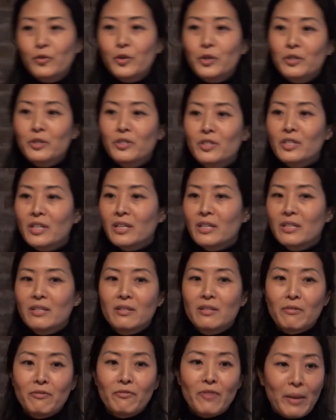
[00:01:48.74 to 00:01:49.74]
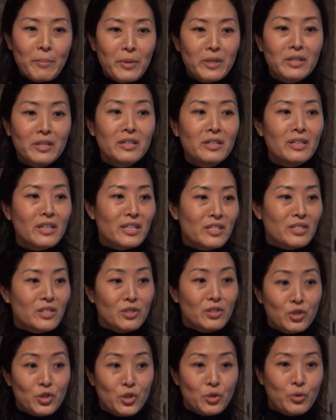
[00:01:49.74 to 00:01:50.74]
The first is the feminine is
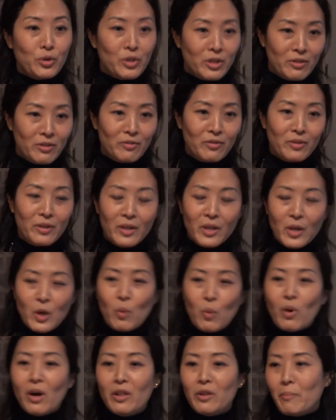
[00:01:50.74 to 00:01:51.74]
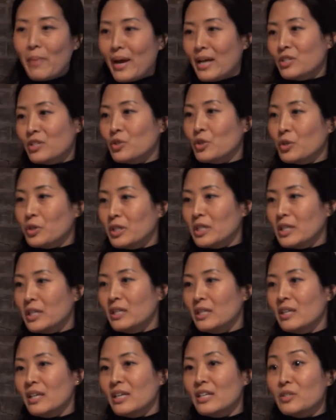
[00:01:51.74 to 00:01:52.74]
intuitive, while the
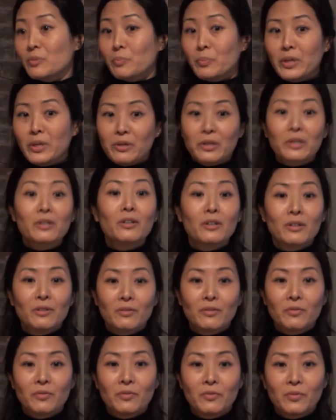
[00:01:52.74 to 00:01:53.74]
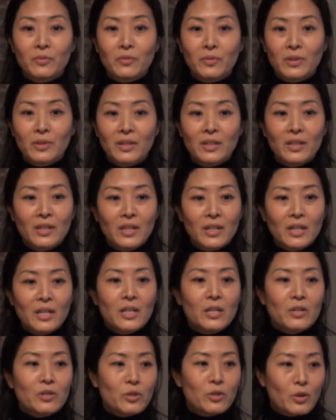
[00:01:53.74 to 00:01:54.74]
masculine is empirical.
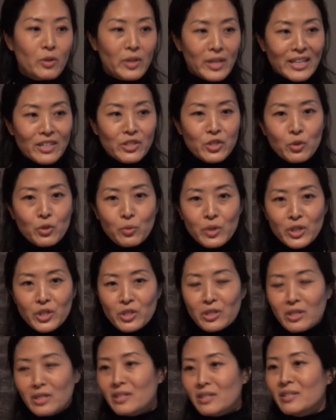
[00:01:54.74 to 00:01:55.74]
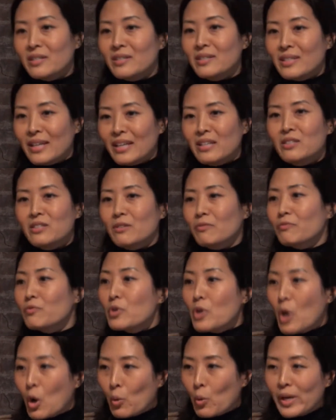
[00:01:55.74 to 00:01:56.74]
So the intuition is a sense
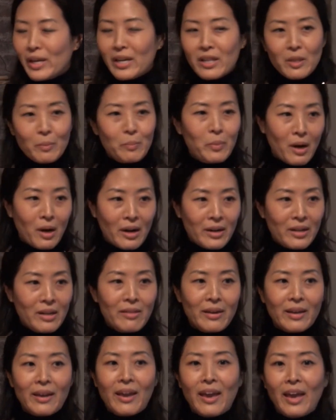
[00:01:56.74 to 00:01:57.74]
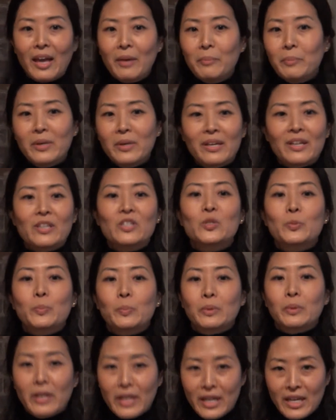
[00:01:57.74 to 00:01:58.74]
of knowing in the body that can't be
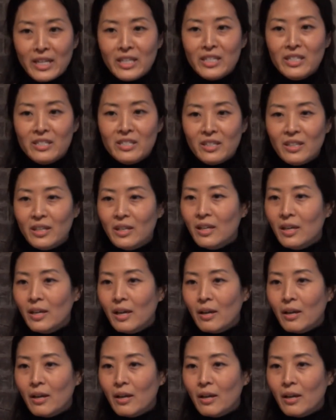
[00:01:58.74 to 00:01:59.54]
explained,